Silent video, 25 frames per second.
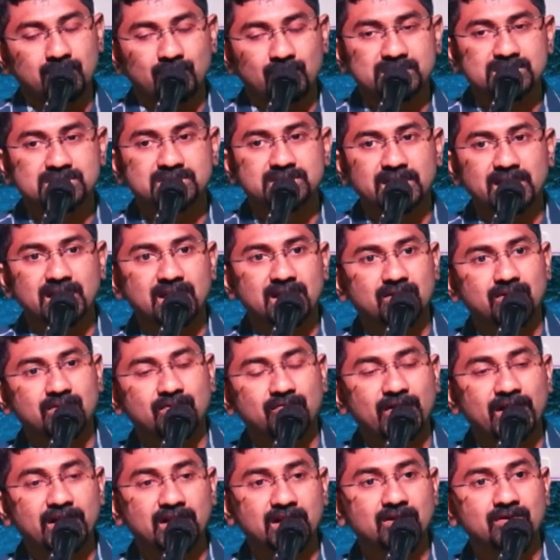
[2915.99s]
was there
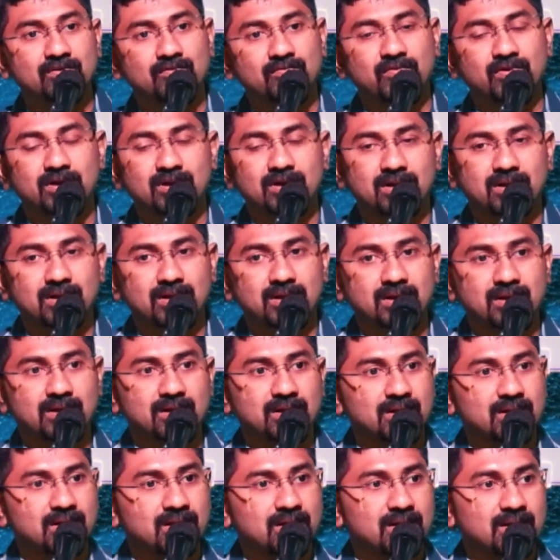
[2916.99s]
waiting for
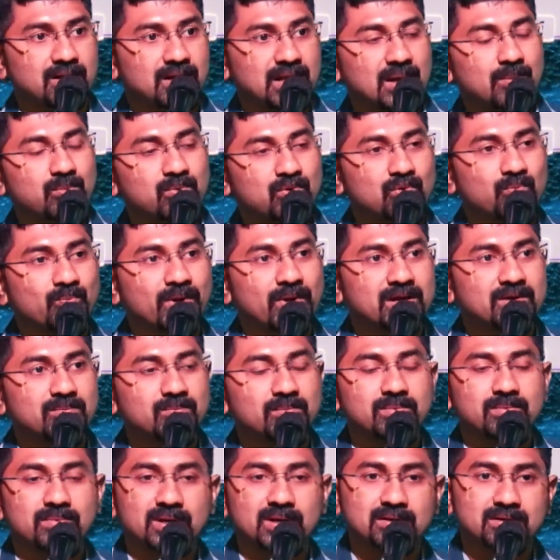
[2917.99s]
her lab room
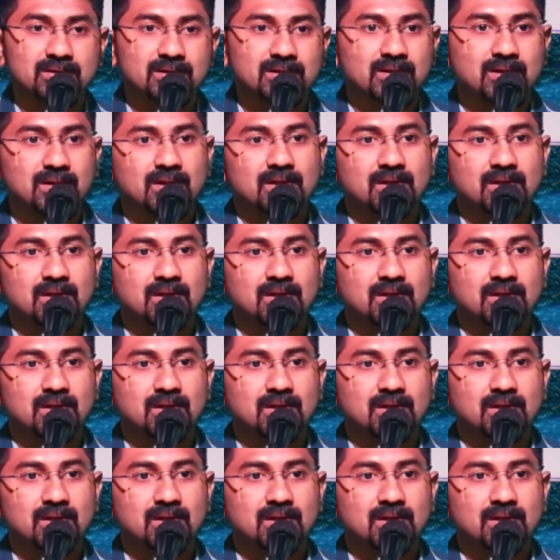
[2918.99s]
bed, but